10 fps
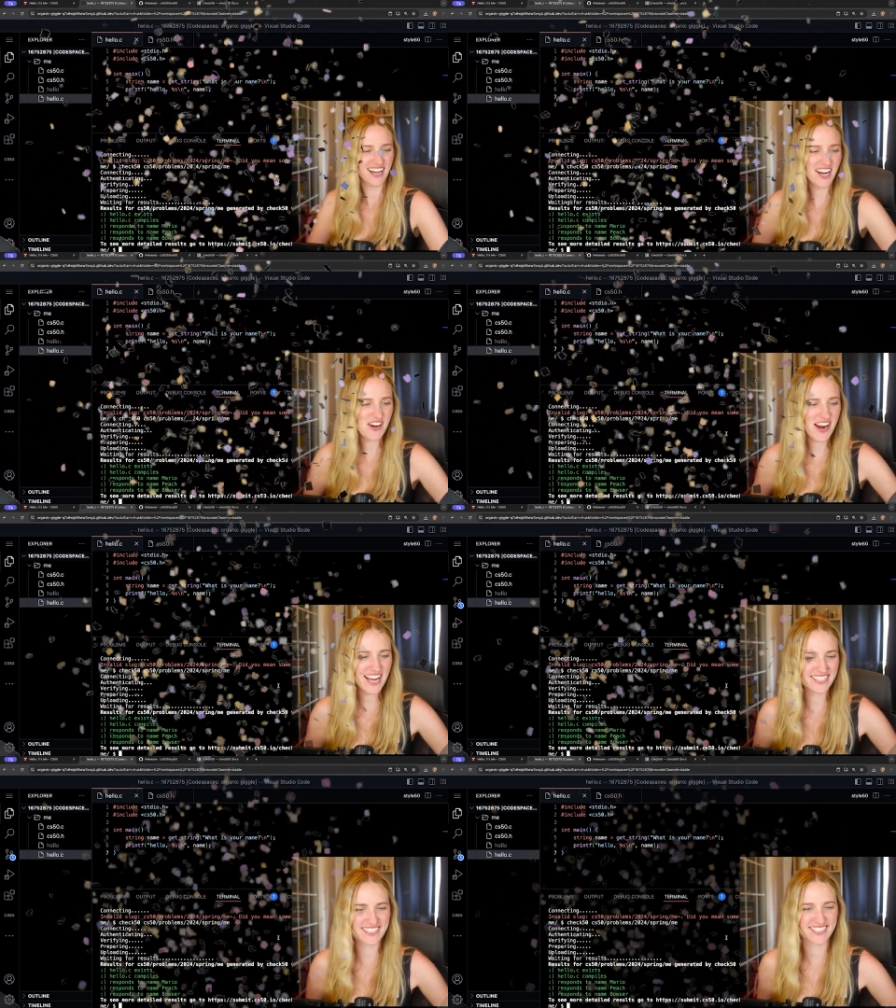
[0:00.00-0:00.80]
All right.
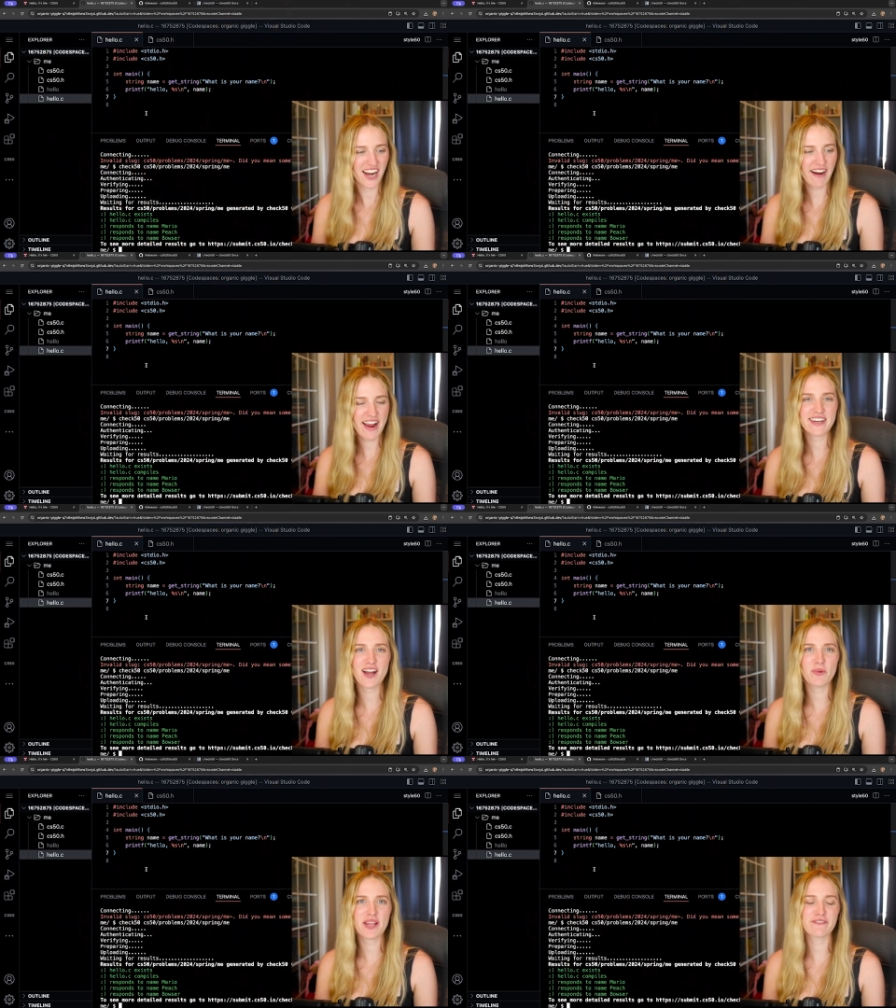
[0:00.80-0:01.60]
All right,
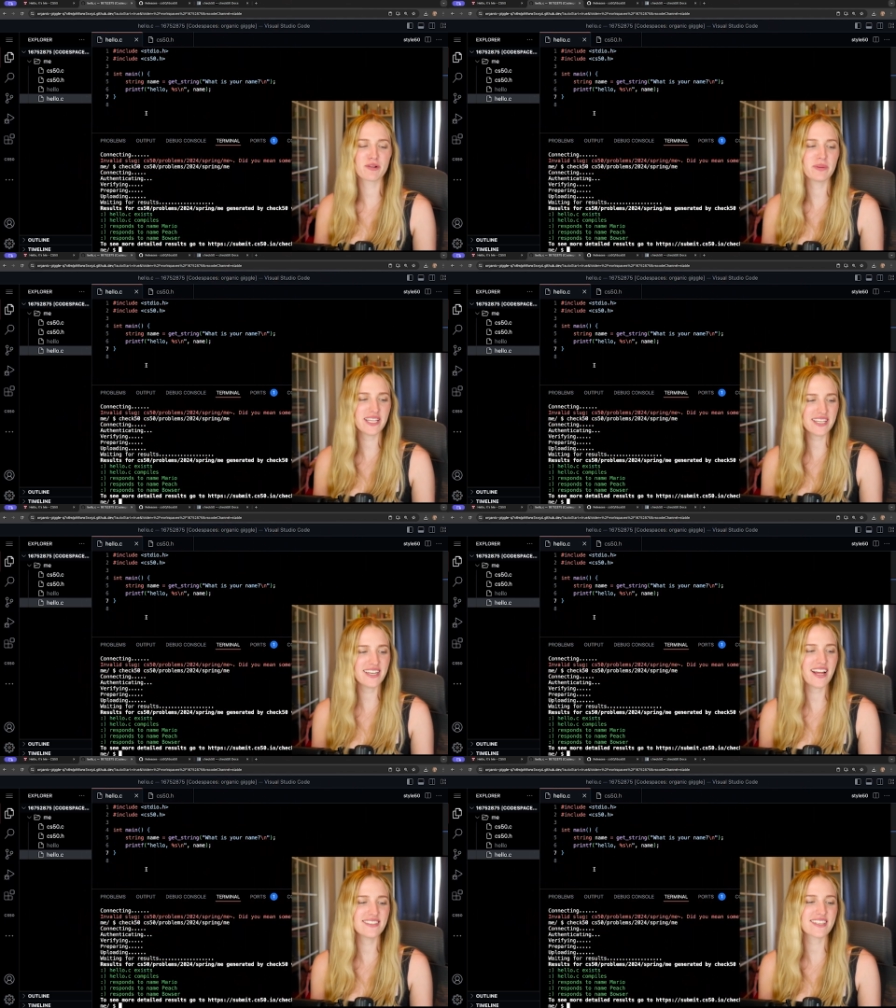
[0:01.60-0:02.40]
now we have completed
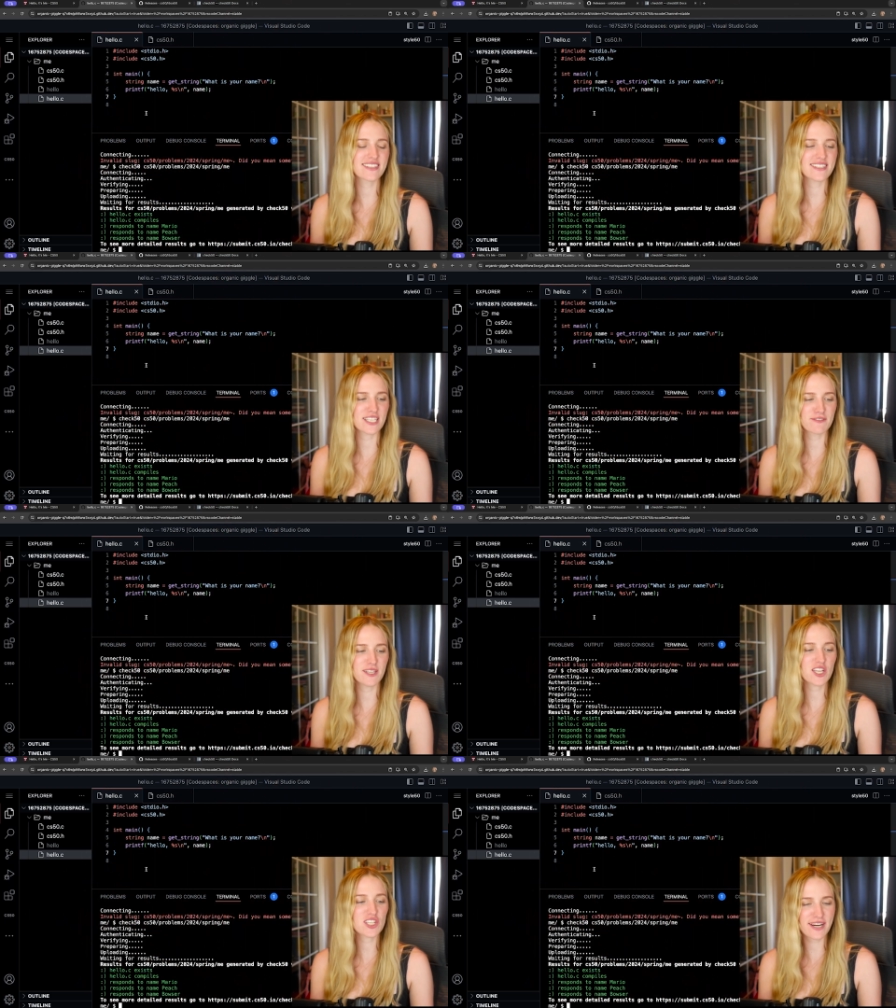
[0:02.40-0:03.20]
and
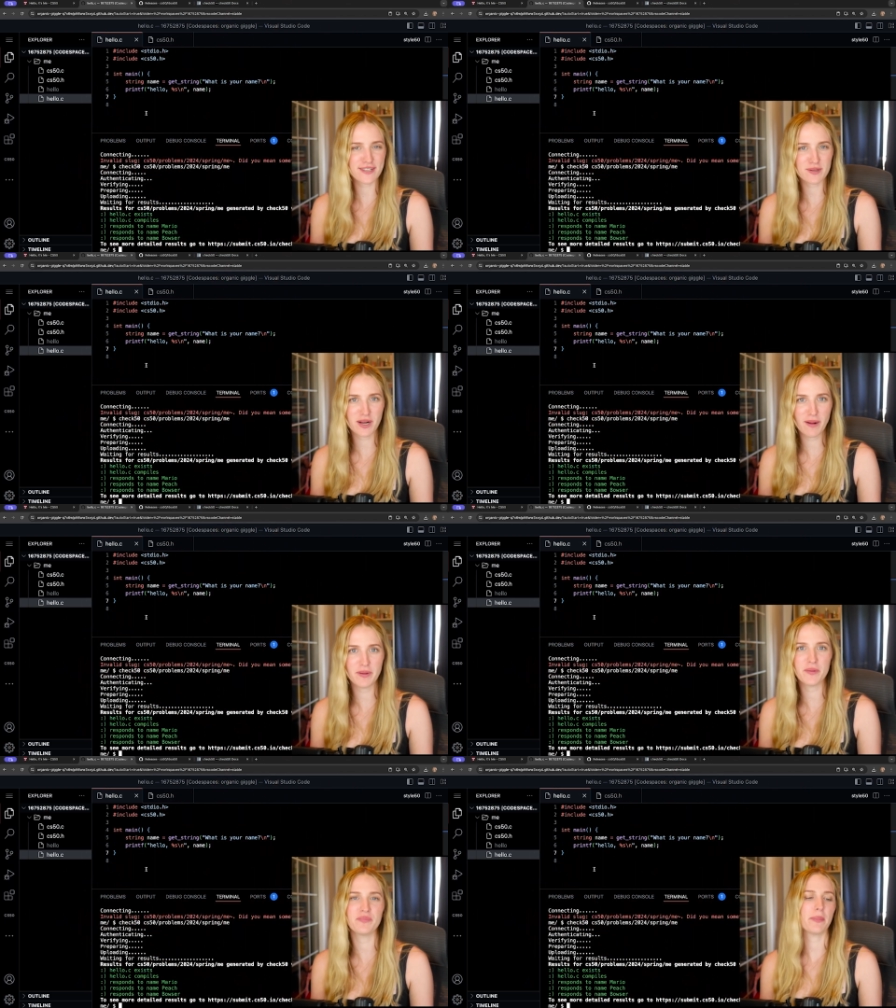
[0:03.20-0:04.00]
successfully checked the
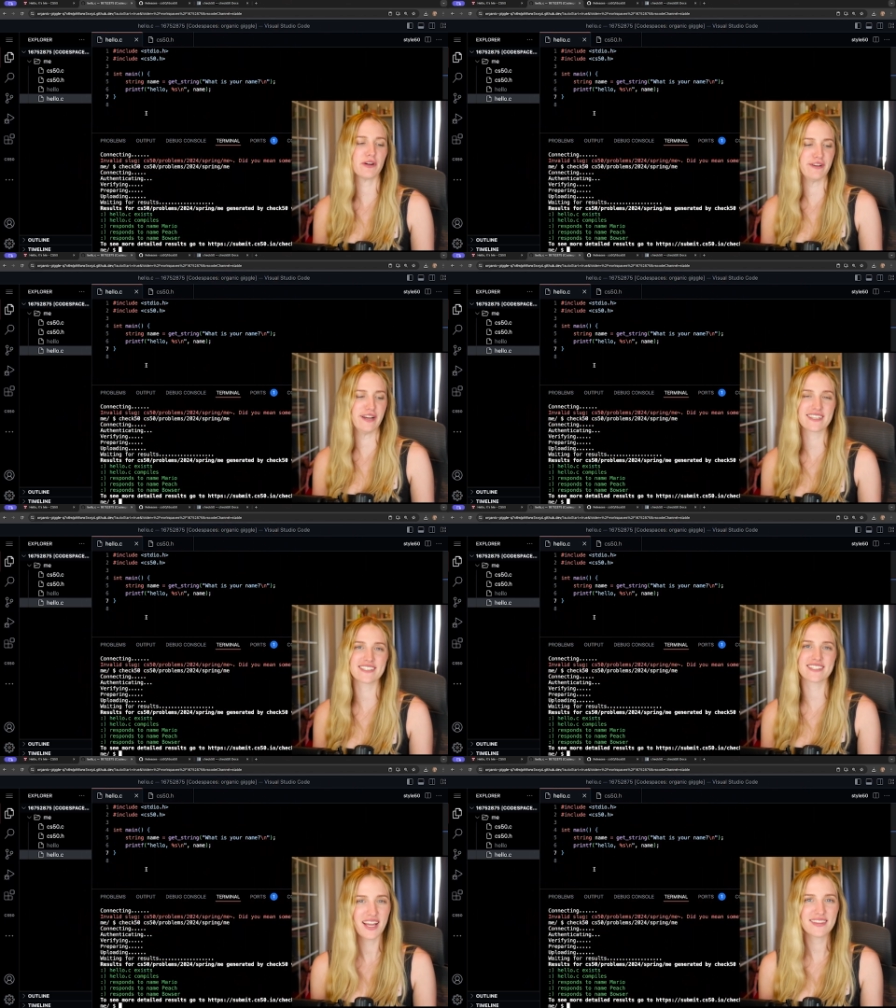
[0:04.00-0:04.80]
problem.
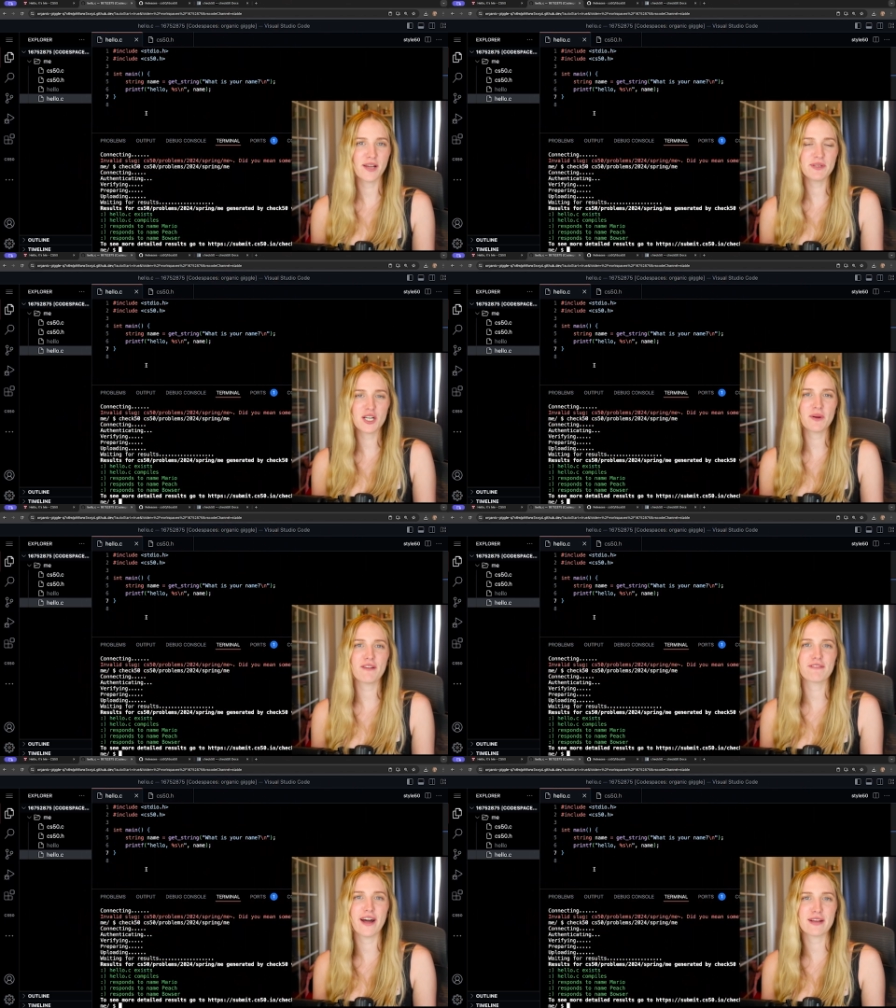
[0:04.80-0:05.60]
Perfect. Let me know what you
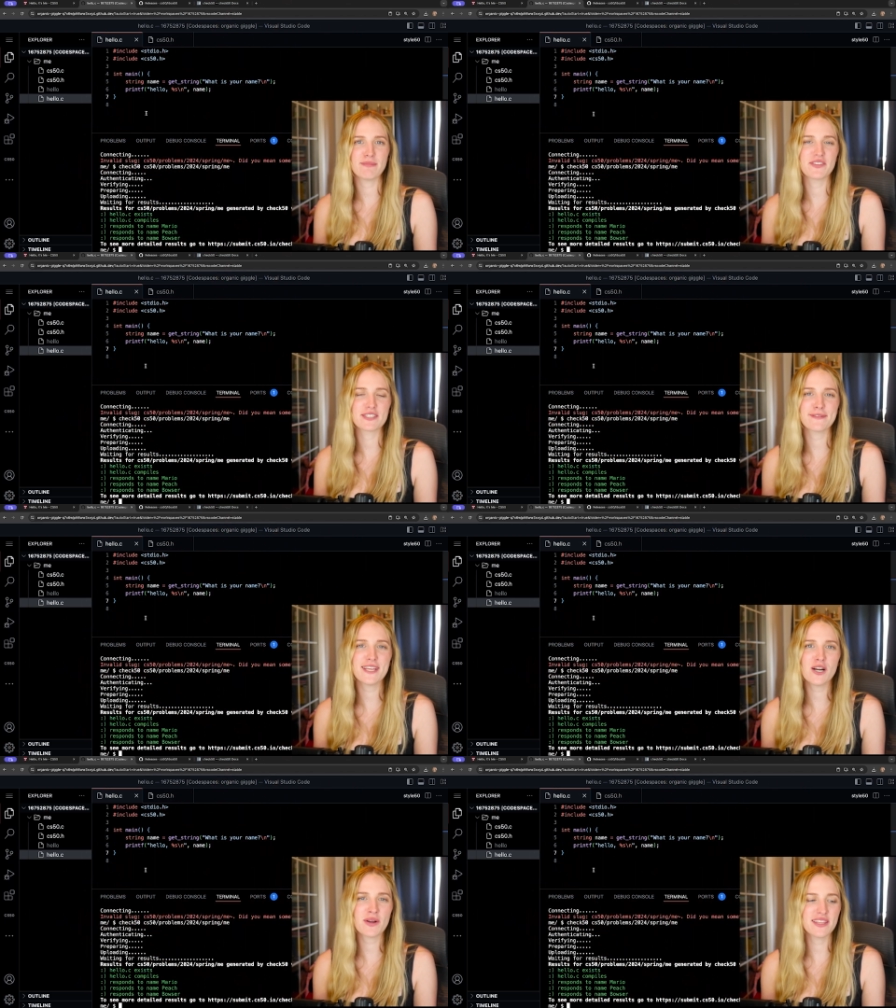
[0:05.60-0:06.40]
thought about this
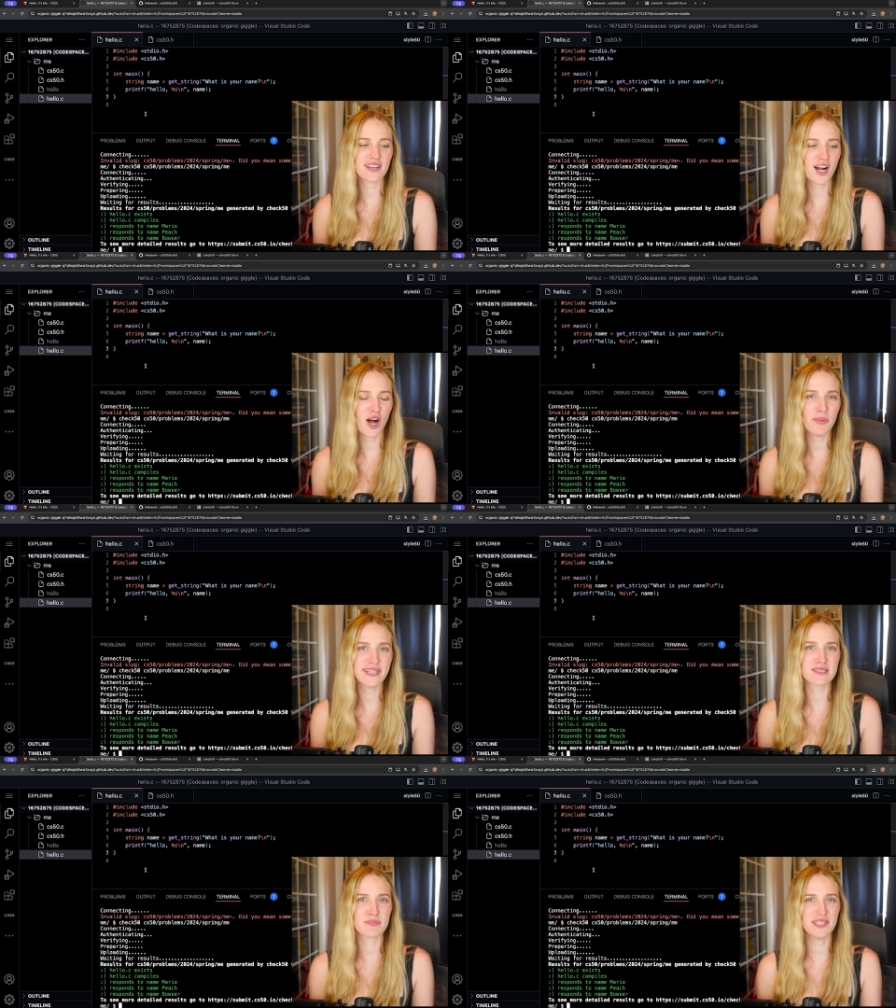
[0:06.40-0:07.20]
video in the
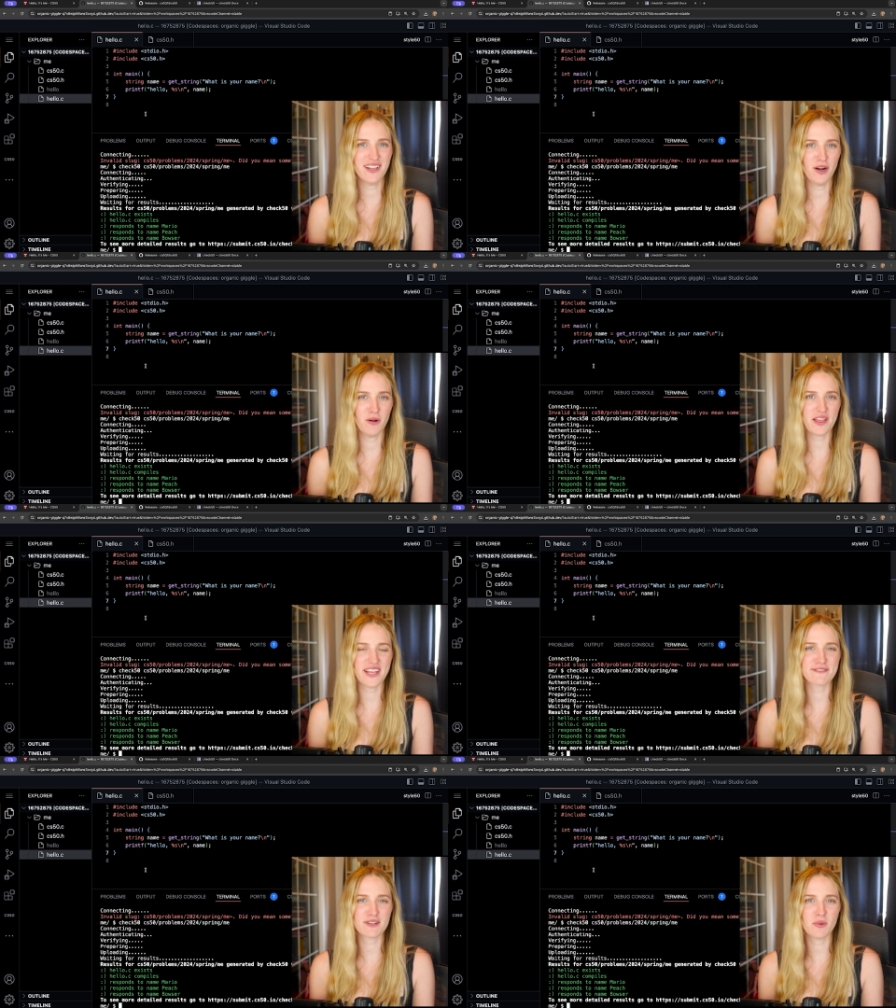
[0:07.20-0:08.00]
comments below.
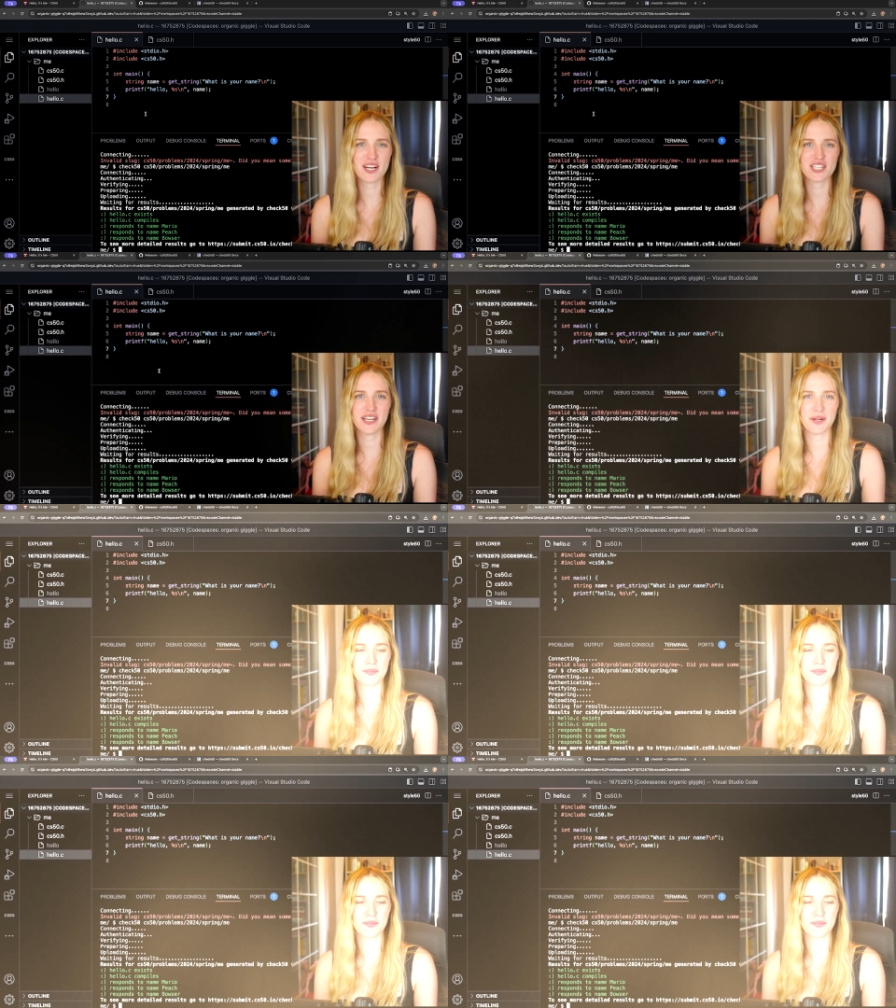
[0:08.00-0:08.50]
Thanks for watching.